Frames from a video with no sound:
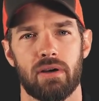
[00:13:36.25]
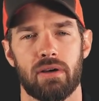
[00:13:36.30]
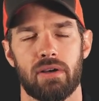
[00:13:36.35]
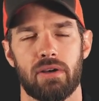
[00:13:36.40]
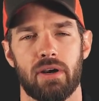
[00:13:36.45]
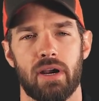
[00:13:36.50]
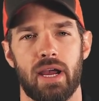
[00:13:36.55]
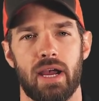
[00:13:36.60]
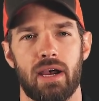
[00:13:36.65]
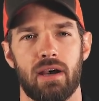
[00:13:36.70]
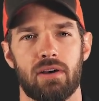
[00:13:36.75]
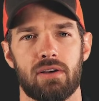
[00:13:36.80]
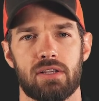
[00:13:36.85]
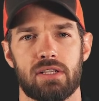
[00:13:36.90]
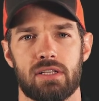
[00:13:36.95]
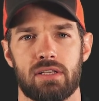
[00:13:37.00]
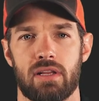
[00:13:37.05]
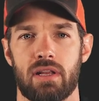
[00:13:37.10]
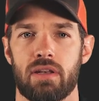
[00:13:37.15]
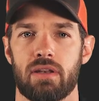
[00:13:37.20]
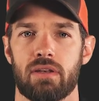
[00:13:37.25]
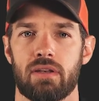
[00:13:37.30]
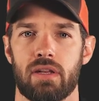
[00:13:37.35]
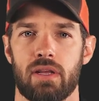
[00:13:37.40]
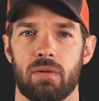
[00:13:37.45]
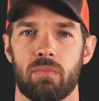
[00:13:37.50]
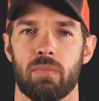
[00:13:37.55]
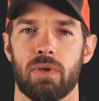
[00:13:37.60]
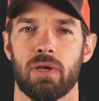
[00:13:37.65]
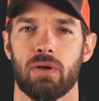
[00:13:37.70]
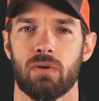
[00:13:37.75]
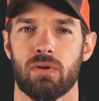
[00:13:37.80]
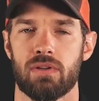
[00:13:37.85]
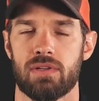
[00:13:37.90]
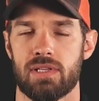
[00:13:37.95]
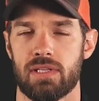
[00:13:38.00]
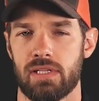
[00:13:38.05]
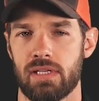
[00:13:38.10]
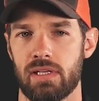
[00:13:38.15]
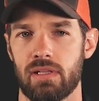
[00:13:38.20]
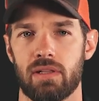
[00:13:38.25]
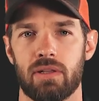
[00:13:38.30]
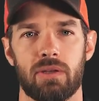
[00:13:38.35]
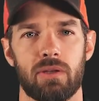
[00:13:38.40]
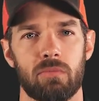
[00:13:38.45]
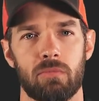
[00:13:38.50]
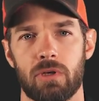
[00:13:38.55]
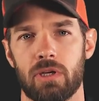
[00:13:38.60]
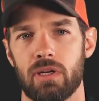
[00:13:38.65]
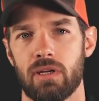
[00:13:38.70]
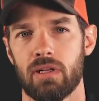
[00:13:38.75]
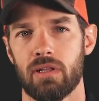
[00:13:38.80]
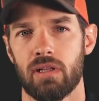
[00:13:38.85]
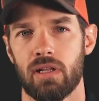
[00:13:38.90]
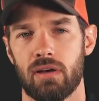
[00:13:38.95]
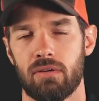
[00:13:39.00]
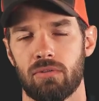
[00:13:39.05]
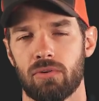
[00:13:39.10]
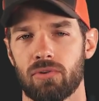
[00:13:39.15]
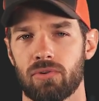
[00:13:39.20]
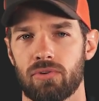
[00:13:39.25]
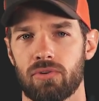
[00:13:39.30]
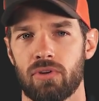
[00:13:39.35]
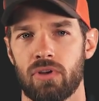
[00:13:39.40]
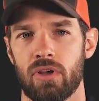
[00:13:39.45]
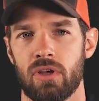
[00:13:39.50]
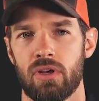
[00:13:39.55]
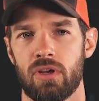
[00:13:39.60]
in your house and be able to see the humidity levels